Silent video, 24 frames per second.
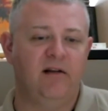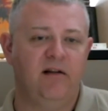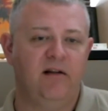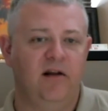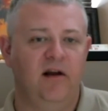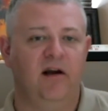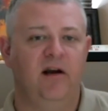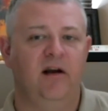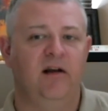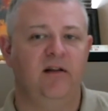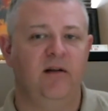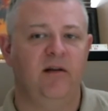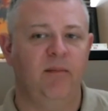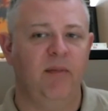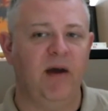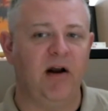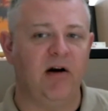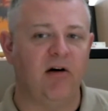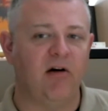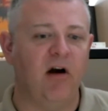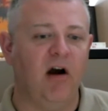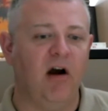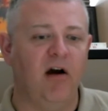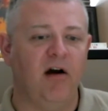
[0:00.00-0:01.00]
the
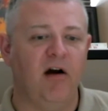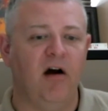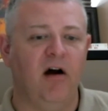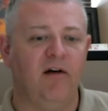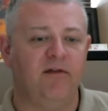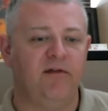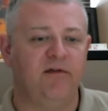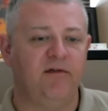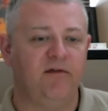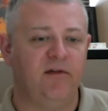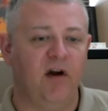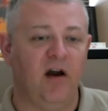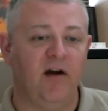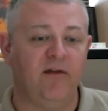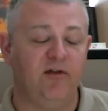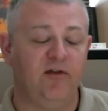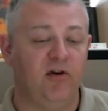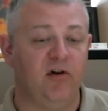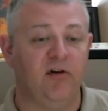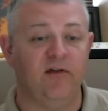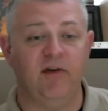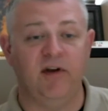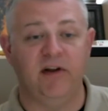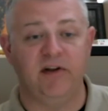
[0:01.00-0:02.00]
better off
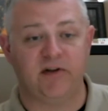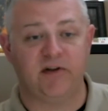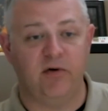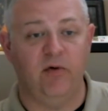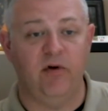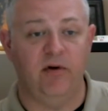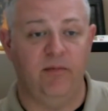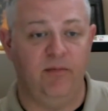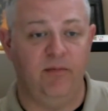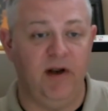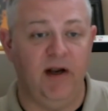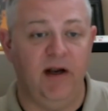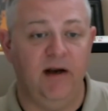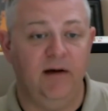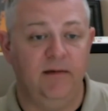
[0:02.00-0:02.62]
your event's going to be.